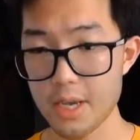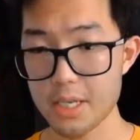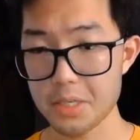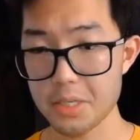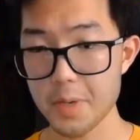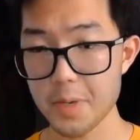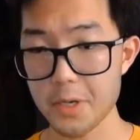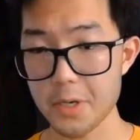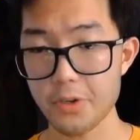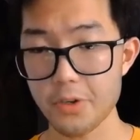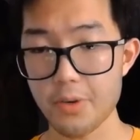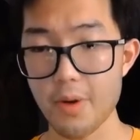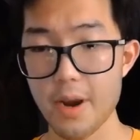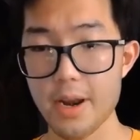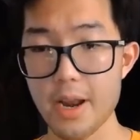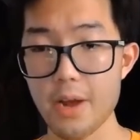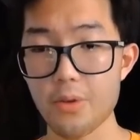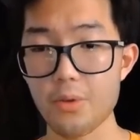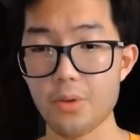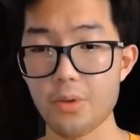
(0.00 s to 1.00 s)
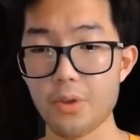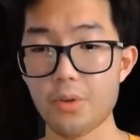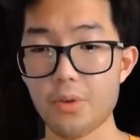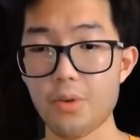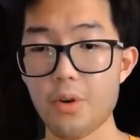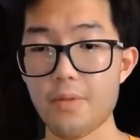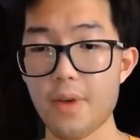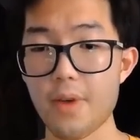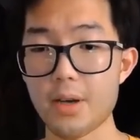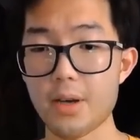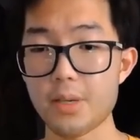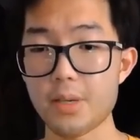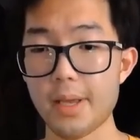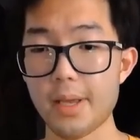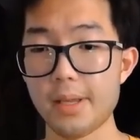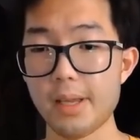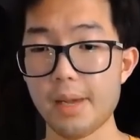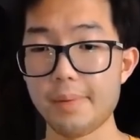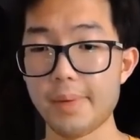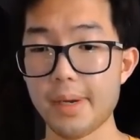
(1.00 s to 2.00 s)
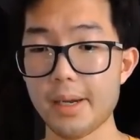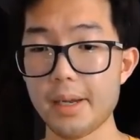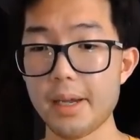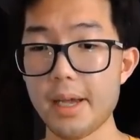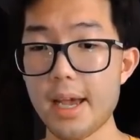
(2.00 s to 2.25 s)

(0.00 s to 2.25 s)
especially right now during the coronavirus pandemic.